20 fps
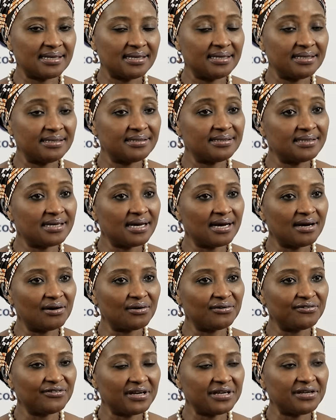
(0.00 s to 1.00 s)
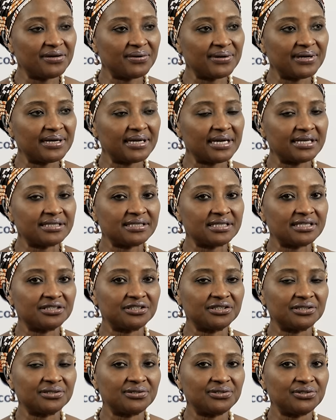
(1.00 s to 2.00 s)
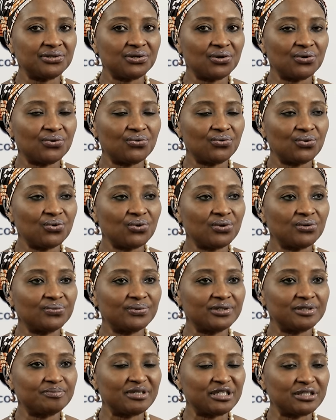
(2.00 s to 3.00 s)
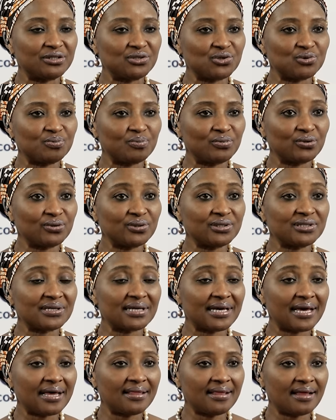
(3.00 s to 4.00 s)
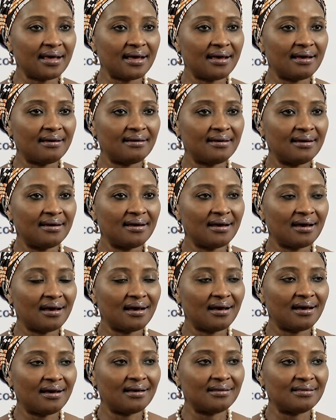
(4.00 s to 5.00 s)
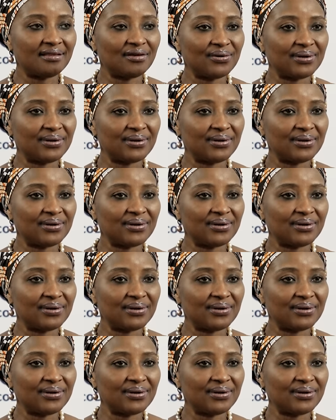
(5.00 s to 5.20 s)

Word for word: leader of any organization, your role would be to pull together uh, the